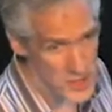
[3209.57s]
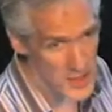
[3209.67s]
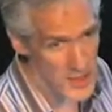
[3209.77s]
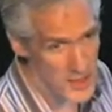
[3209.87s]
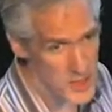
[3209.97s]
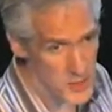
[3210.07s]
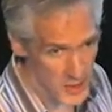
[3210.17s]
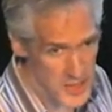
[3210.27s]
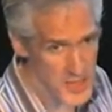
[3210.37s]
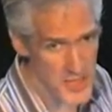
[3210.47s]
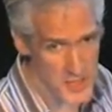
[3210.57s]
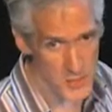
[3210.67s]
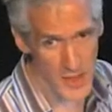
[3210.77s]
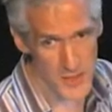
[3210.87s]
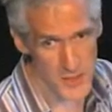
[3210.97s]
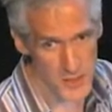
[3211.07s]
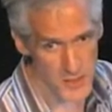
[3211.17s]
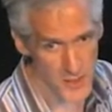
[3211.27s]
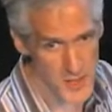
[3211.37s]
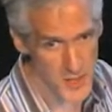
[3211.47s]
new connections. What I suggest, go back to your
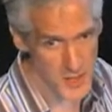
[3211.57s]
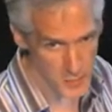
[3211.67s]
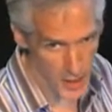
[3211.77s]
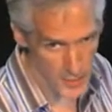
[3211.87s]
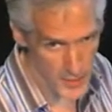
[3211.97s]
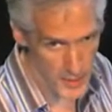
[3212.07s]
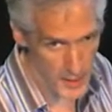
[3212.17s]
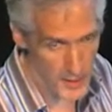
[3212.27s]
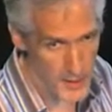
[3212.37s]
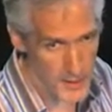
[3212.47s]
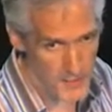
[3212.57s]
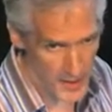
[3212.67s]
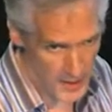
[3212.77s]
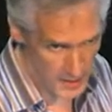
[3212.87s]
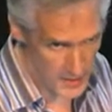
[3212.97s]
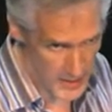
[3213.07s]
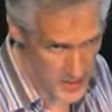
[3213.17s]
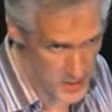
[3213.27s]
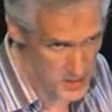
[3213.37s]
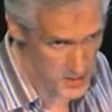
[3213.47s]
university department, find out a grad
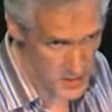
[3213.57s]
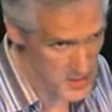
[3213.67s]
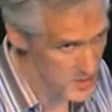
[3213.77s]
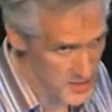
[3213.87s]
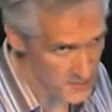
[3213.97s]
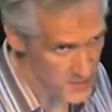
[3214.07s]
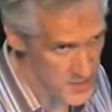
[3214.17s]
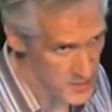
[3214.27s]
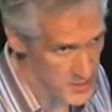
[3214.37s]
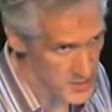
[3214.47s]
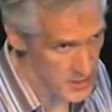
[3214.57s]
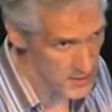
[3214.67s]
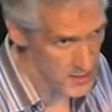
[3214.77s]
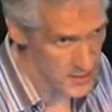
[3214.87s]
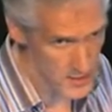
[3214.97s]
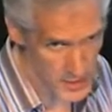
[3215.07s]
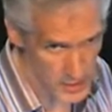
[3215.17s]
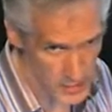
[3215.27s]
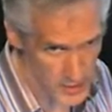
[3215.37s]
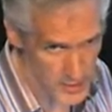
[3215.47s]
student who's in a different subject area than
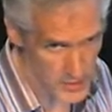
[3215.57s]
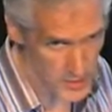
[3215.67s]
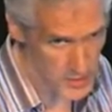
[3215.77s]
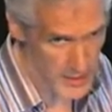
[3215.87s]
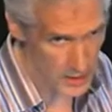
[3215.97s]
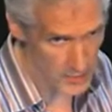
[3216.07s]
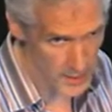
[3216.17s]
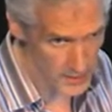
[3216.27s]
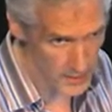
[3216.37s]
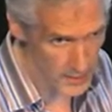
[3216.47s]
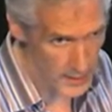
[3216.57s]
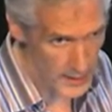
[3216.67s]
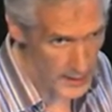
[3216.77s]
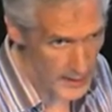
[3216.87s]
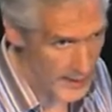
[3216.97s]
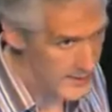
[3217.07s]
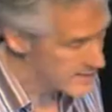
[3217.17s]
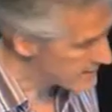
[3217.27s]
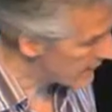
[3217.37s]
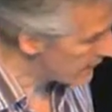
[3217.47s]
you, but who you get on with,
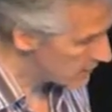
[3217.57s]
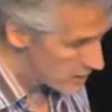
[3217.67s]
and uh,